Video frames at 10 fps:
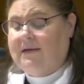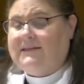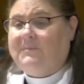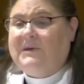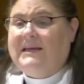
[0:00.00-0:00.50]

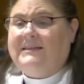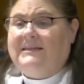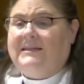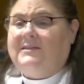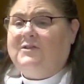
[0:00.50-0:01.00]
It's a
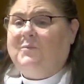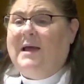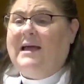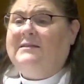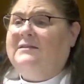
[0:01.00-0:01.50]
peace that
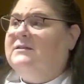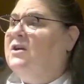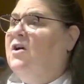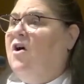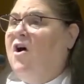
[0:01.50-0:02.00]
surpasses
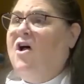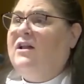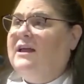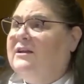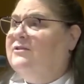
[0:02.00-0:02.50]

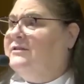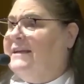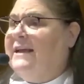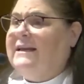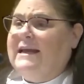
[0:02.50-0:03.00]
all
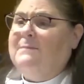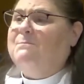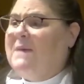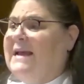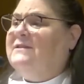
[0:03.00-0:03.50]
understanding. It
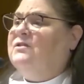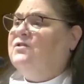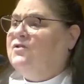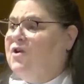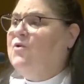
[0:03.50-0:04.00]
makes
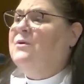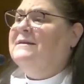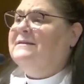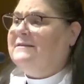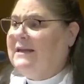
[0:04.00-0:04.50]

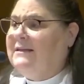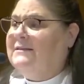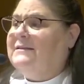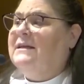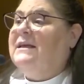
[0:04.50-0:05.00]
no
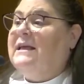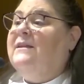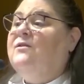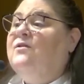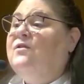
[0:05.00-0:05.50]
sense
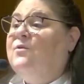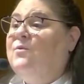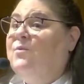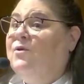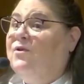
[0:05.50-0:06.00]
in the
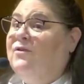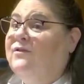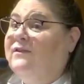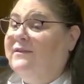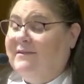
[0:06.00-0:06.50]

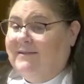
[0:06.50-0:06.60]
world.